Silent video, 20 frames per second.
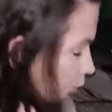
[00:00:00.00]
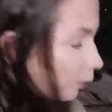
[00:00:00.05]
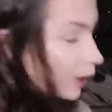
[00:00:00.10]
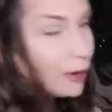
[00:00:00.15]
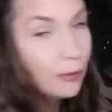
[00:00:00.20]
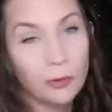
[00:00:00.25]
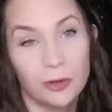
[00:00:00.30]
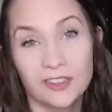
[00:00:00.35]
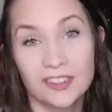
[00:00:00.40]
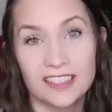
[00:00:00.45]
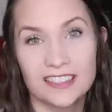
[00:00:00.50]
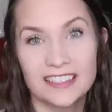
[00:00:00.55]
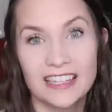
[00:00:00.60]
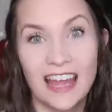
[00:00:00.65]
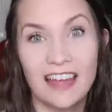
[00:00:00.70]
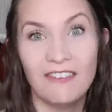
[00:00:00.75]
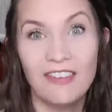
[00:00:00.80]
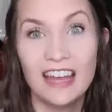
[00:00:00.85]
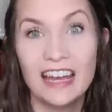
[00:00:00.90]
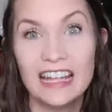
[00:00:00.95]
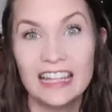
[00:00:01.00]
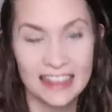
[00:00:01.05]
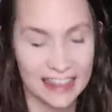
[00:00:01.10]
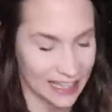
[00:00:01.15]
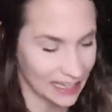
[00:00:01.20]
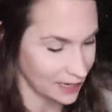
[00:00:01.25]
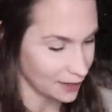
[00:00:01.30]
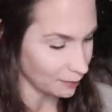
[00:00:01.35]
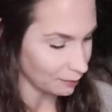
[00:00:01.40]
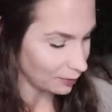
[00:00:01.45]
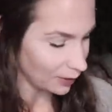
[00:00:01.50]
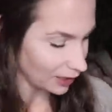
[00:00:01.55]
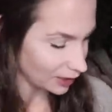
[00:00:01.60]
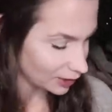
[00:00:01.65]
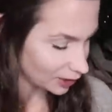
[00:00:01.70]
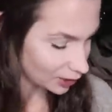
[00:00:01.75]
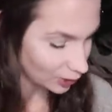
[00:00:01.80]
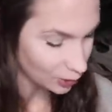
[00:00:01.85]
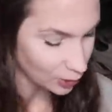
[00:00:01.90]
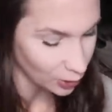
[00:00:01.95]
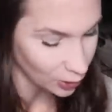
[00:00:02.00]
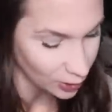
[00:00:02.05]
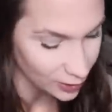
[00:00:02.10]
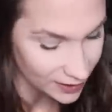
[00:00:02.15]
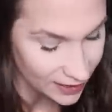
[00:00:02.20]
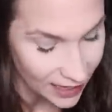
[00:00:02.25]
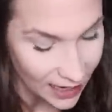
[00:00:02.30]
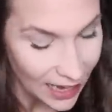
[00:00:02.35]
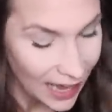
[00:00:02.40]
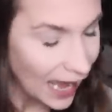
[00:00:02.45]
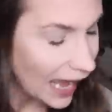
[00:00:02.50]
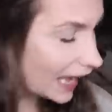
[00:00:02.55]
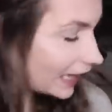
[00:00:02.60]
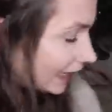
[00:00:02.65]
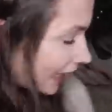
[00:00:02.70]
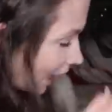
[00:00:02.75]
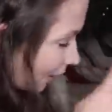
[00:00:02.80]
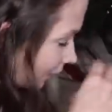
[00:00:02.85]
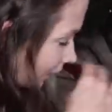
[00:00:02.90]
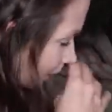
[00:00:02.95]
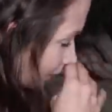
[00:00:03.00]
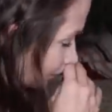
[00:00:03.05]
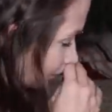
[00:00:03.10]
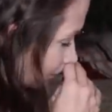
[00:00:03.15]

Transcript: Wentworth doesn't have anything compared to the girls. And now that